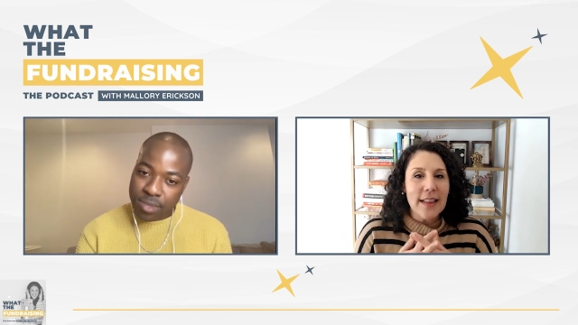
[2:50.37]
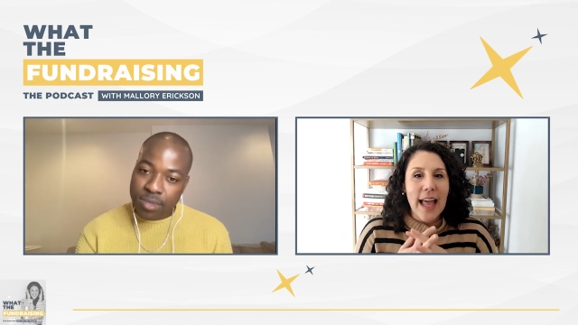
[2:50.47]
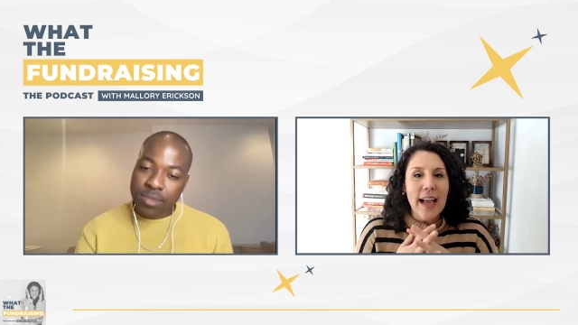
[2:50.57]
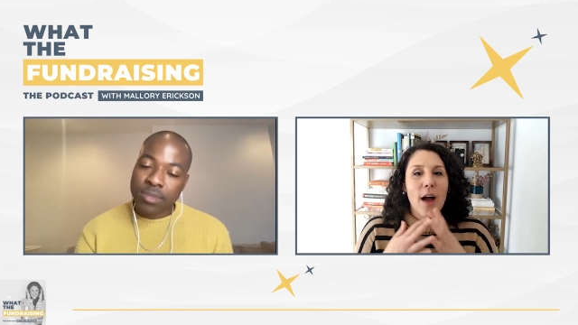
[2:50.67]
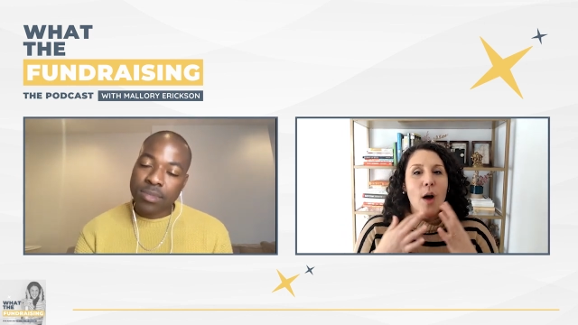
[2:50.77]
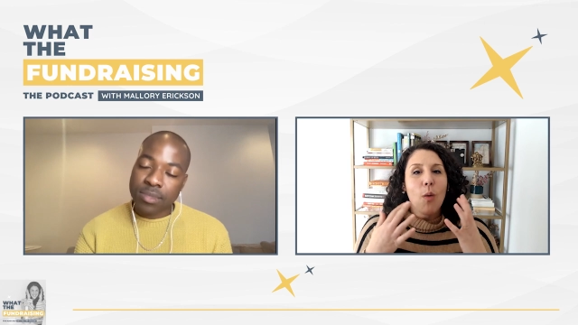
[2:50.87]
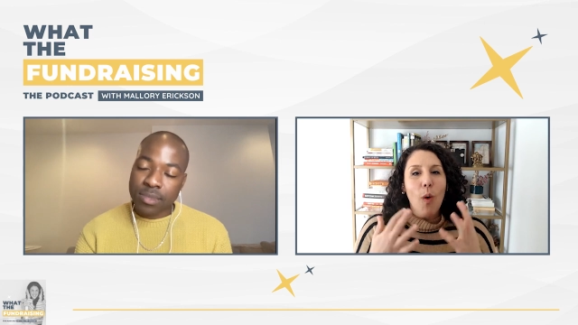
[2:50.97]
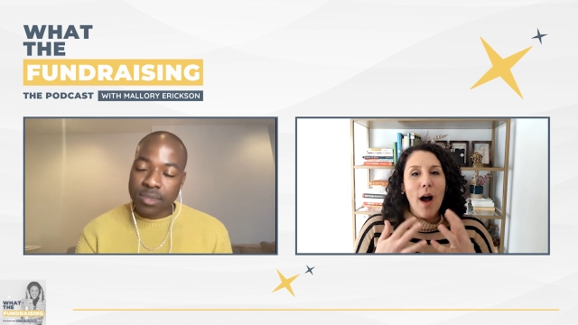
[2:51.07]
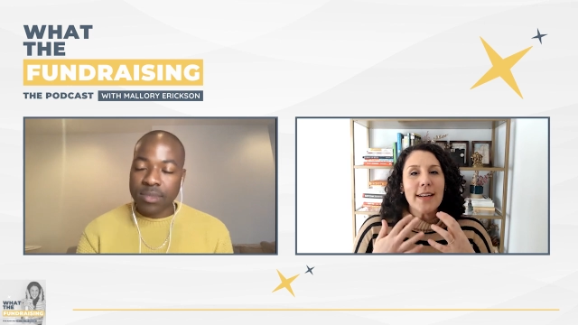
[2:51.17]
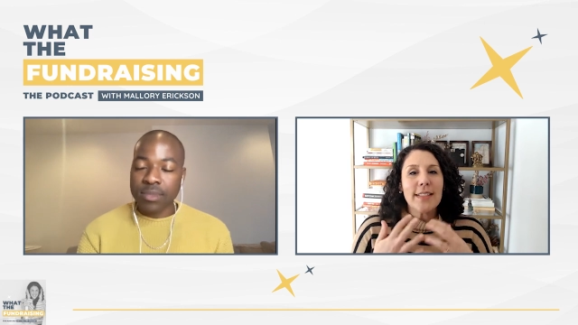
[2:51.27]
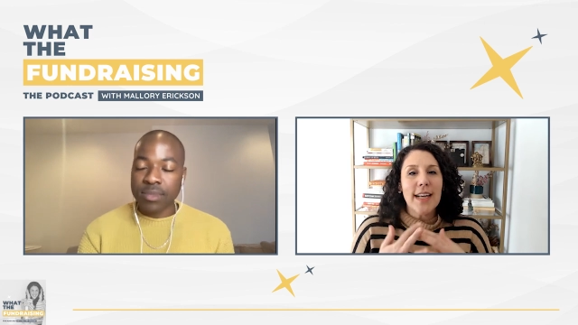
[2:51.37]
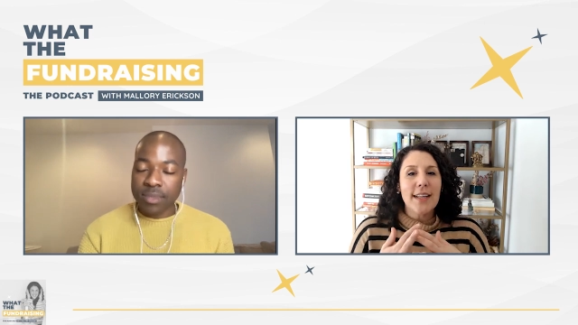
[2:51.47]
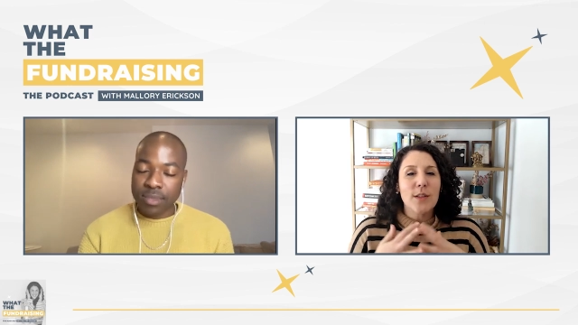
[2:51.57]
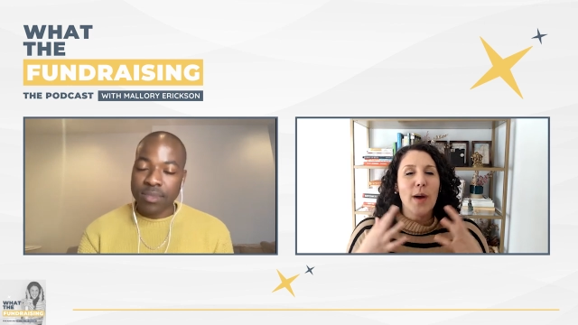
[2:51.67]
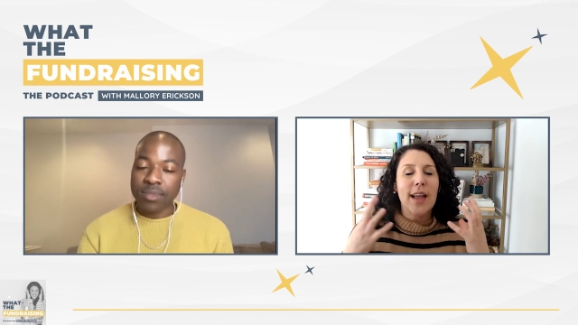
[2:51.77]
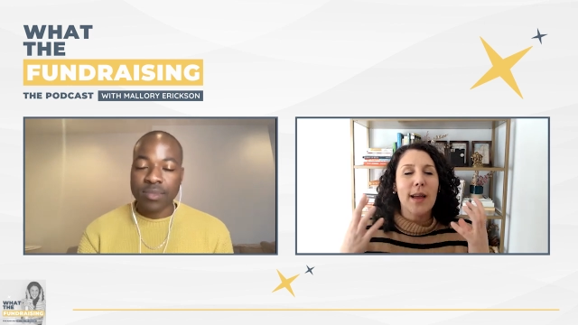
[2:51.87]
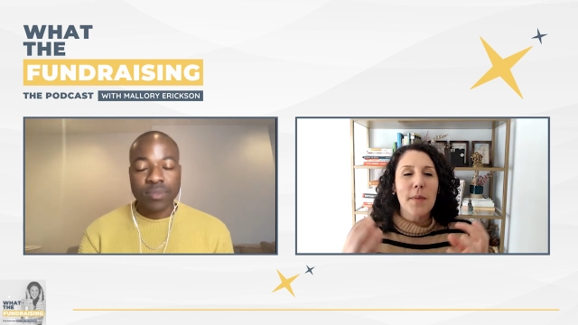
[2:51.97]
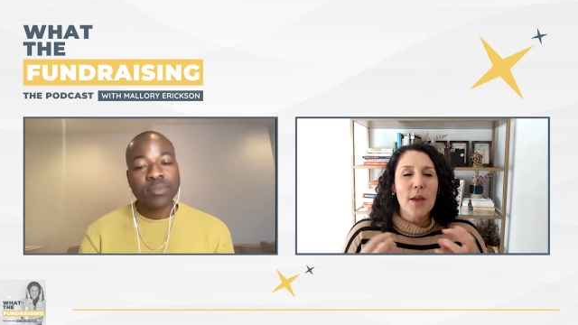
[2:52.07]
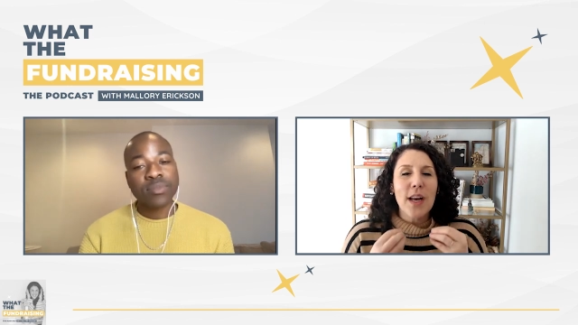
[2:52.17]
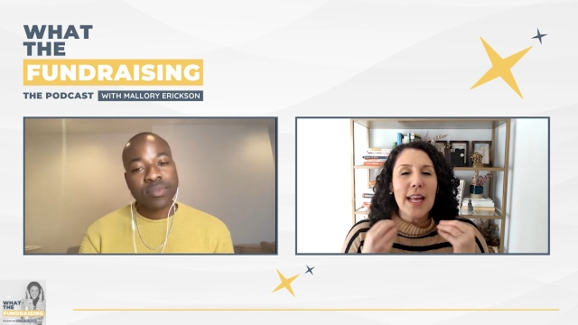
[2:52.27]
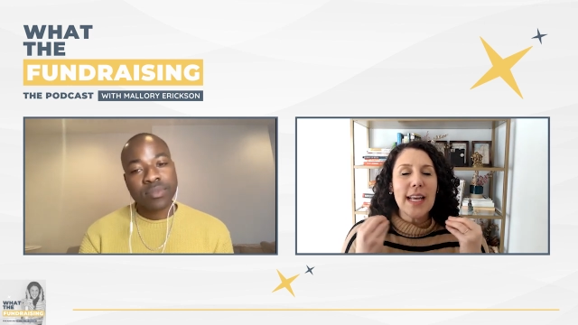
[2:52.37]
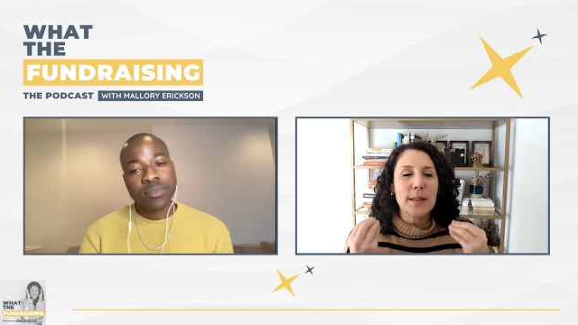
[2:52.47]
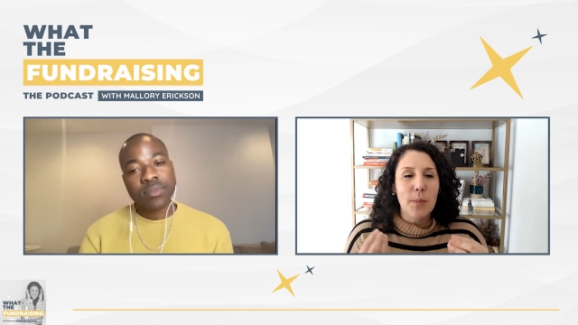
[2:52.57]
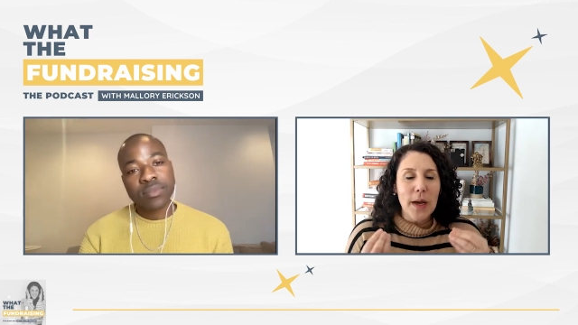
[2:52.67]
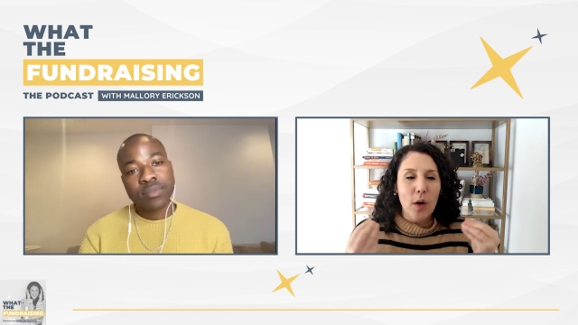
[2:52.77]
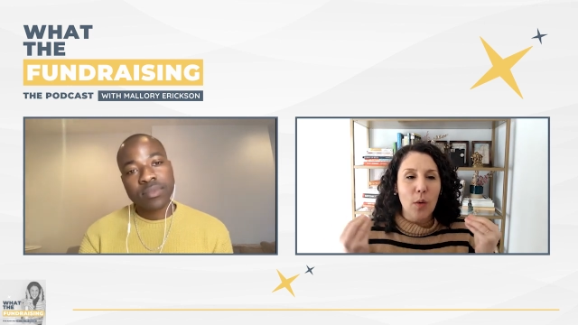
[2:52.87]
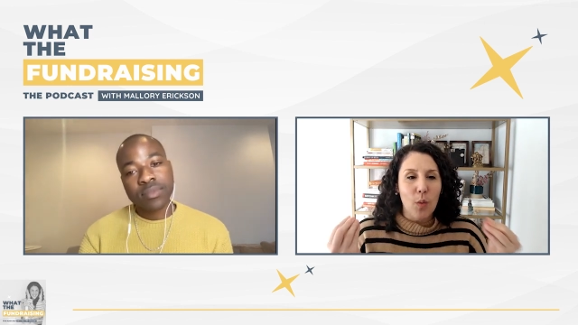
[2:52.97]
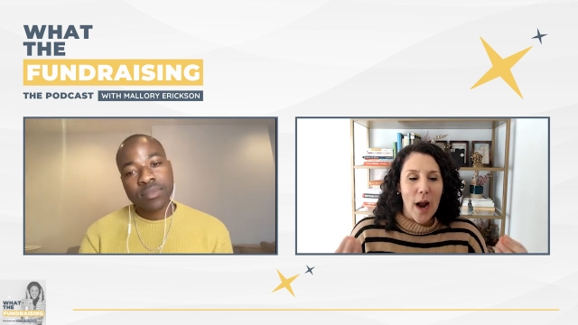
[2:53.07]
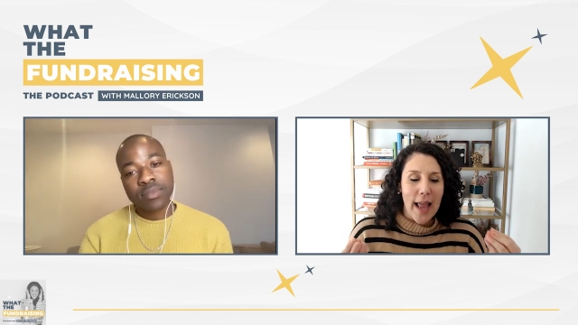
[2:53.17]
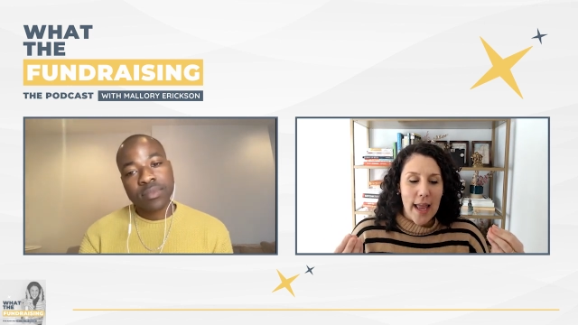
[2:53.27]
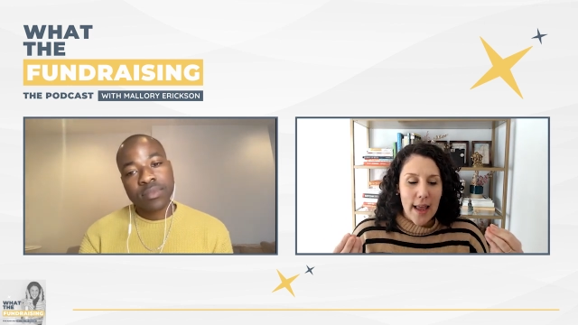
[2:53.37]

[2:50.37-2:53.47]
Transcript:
Speaker 1: Like, mm, what mm. does when community is built right,